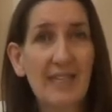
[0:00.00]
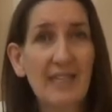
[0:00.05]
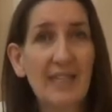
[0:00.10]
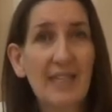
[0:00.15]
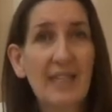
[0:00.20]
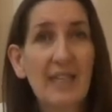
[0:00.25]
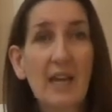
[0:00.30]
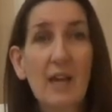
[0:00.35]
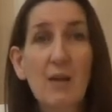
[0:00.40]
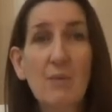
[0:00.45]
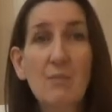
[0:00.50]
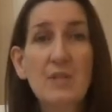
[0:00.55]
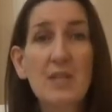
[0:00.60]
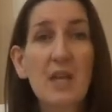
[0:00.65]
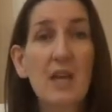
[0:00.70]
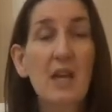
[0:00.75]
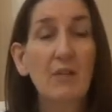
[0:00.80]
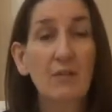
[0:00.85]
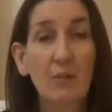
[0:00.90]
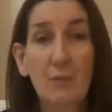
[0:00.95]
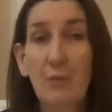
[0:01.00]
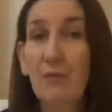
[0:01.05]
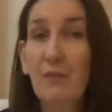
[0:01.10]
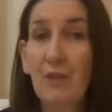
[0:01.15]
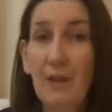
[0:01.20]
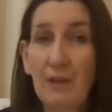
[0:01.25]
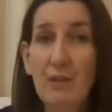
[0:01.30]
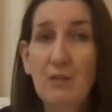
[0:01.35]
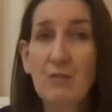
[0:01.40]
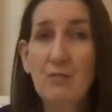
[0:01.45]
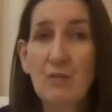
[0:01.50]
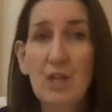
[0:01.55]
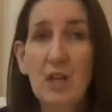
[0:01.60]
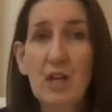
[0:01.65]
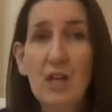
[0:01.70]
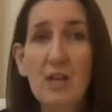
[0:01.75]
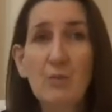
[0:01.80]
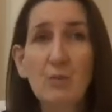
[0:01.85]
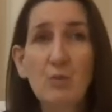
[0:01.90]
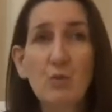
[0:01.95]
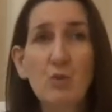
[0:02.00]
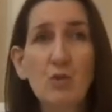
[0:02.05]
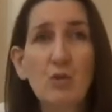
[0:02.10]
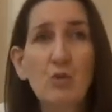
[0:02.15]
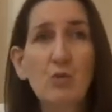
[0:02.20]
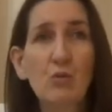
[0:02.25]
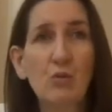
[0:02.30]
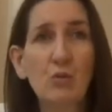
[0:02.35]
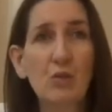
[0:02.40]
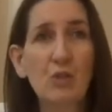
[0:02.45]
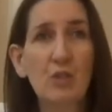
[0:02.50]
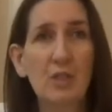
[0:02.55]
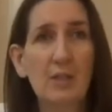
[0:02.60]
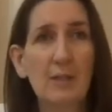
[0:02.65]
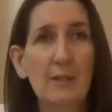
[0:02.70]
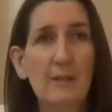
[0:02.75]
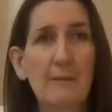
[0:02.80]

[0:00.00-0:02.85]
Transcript: and it comes from a very reliable source,